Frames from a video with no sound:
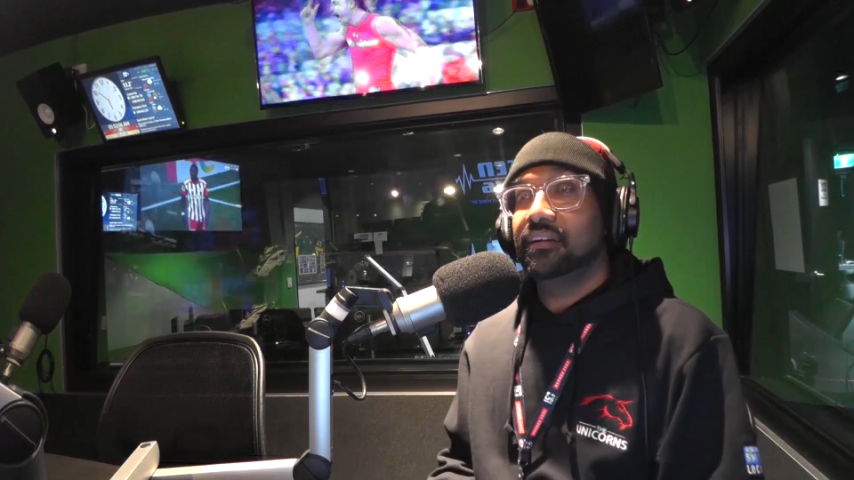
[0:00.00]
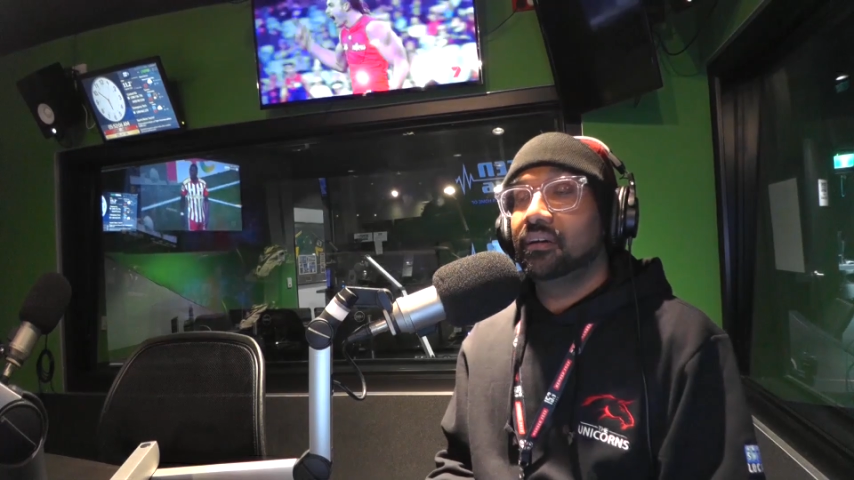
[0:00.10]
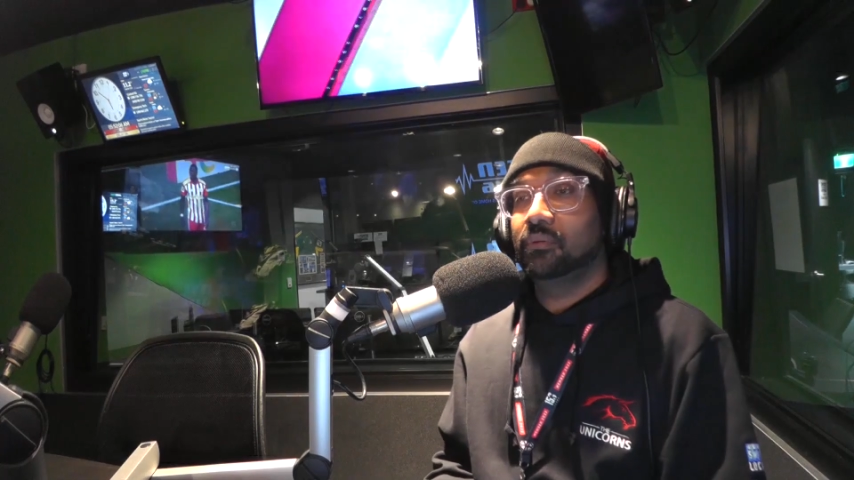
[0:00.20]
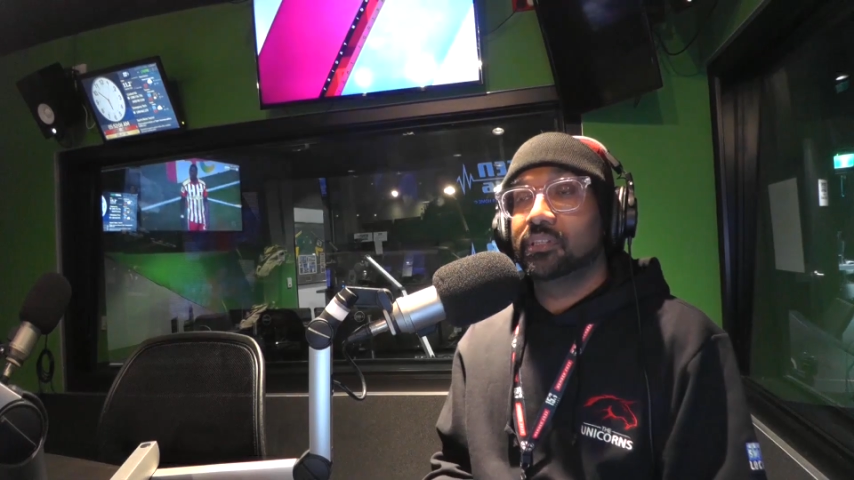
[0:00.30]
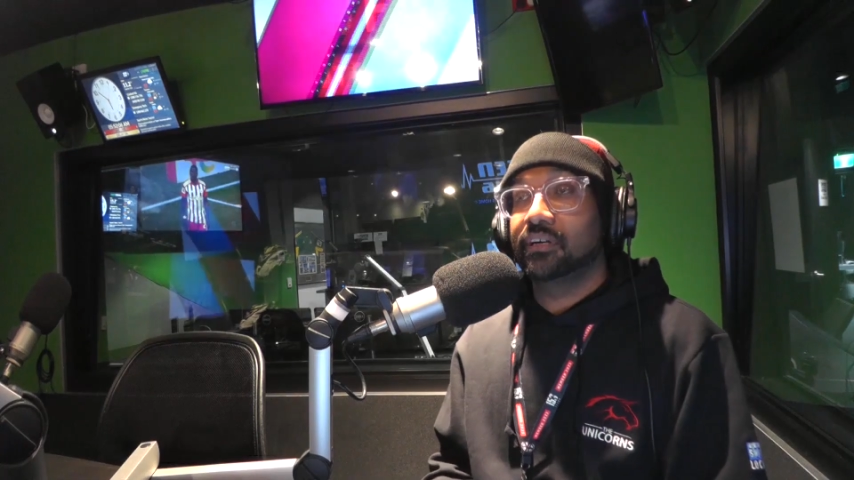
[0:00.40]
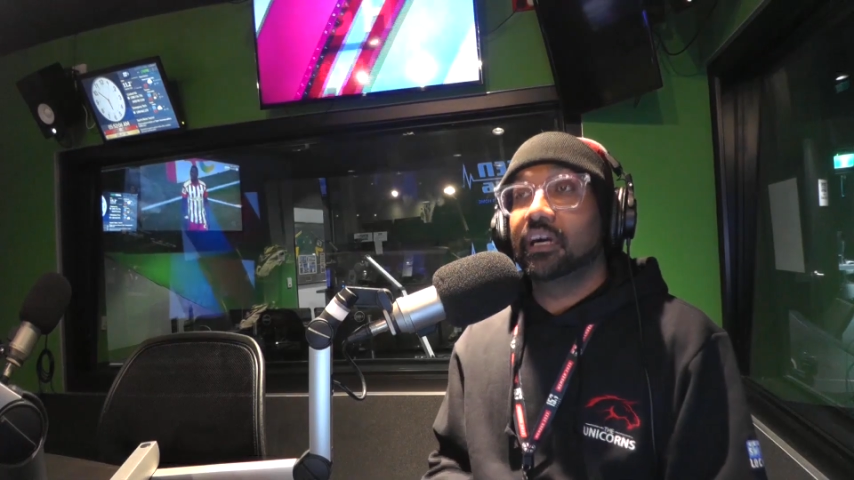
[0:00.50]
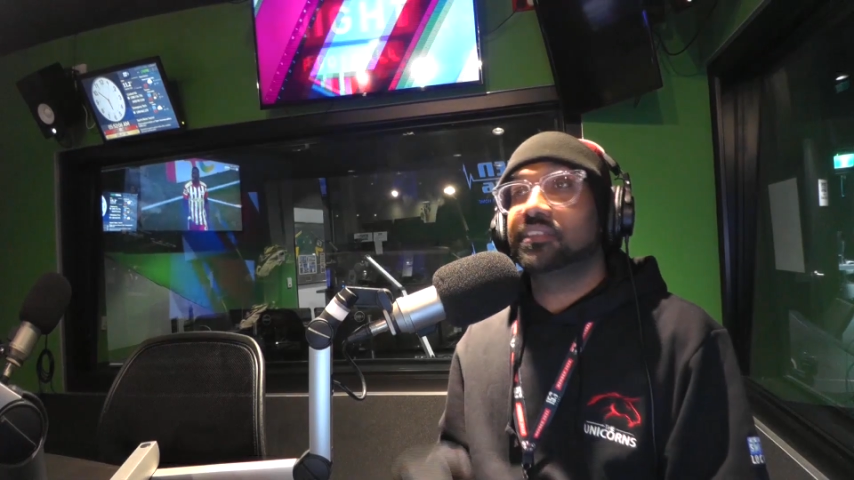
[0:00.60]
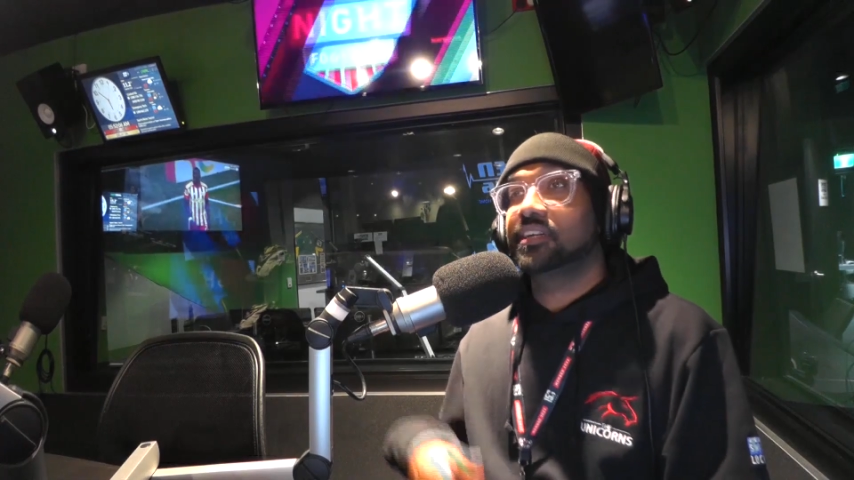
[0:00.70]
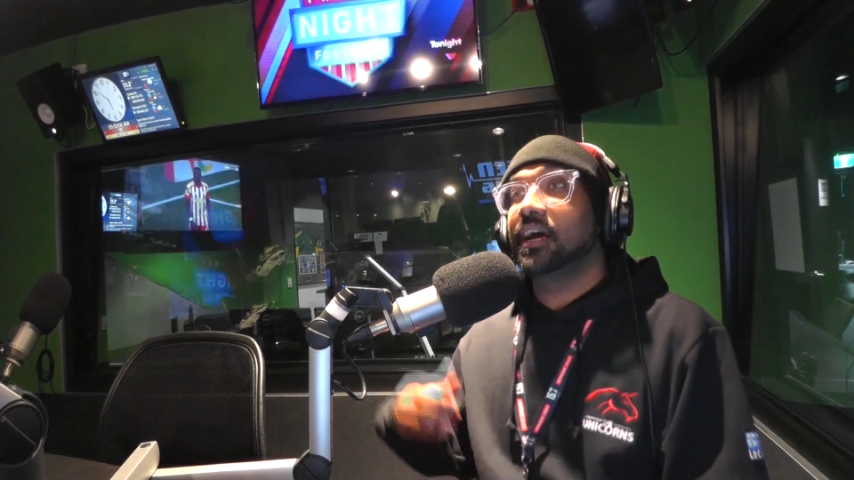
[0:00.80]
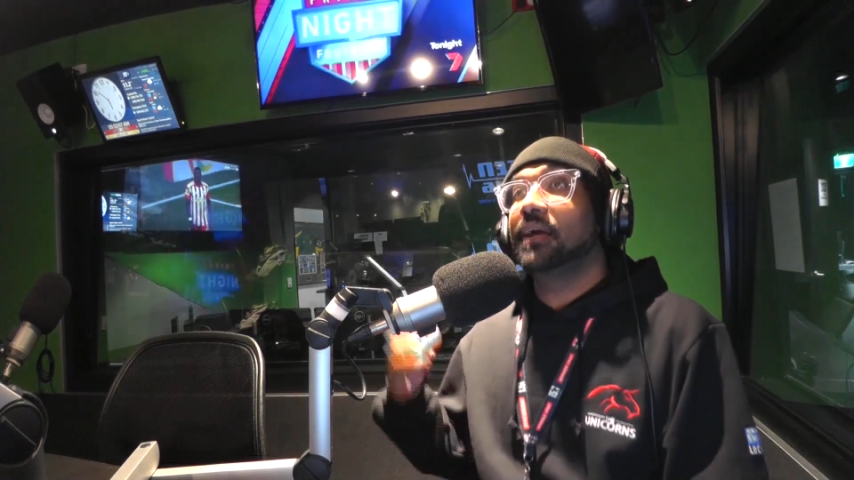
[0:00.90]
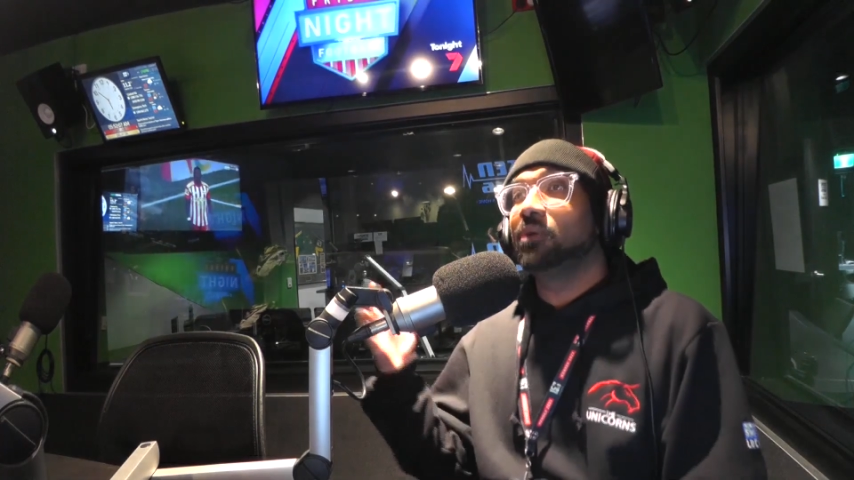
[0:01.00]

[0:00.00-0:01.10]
I don't know what's going on. I'll tell you,